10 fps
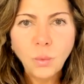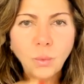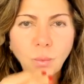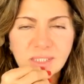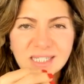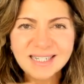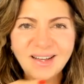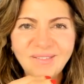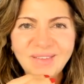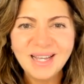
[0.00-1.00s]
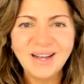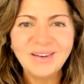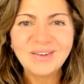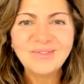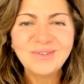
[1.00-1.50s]
what's coming
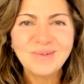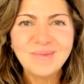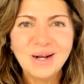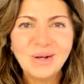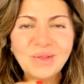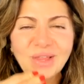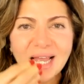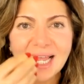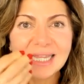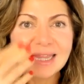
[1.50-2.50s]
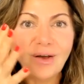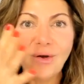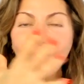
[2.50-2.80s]
out of your mouth, and the